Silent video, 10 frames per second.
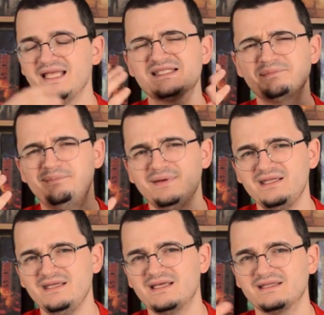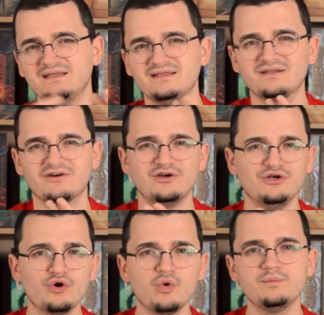It's a pity that there are
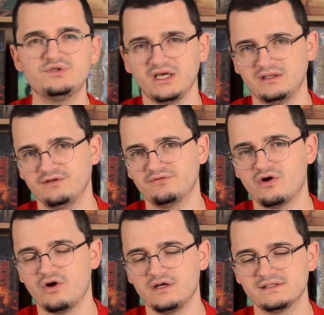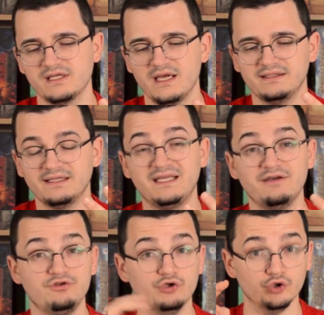no objective cards that
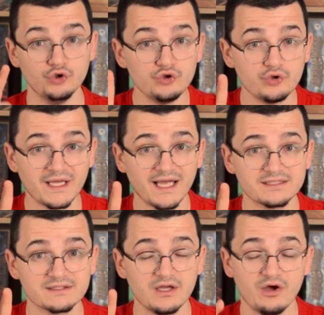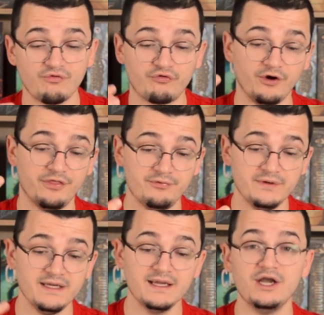give you 2 ducats for
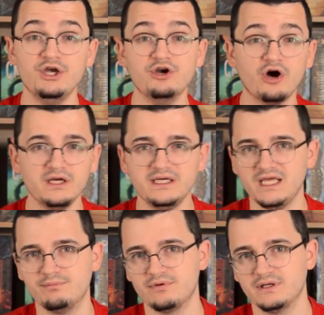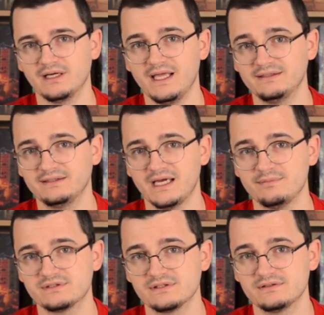3 non-neighboring land
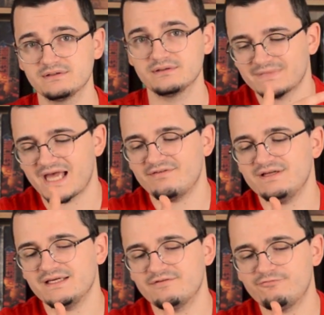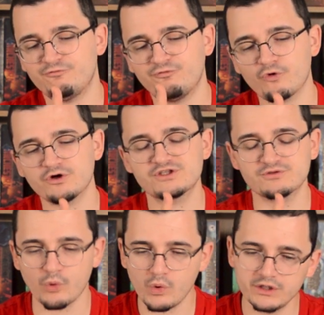types. Having 4
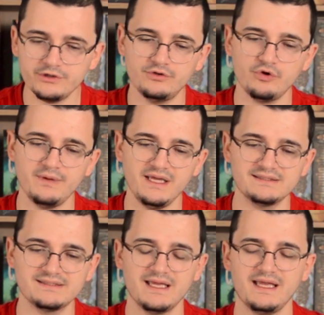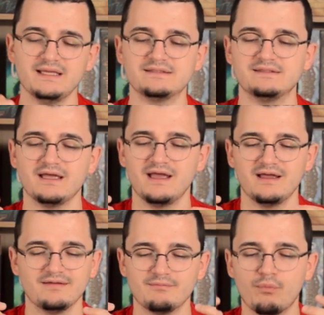smaller domains is
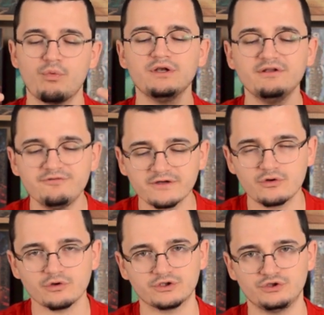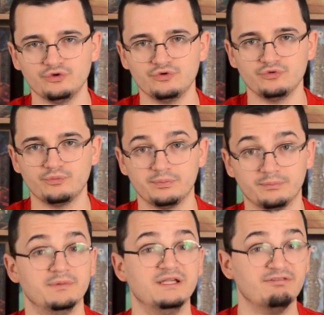more difficult to
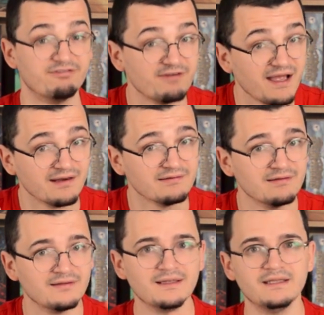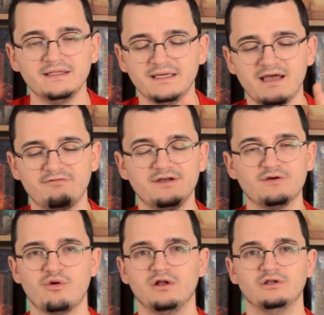defend than
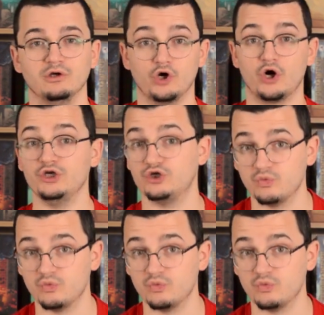having 1 large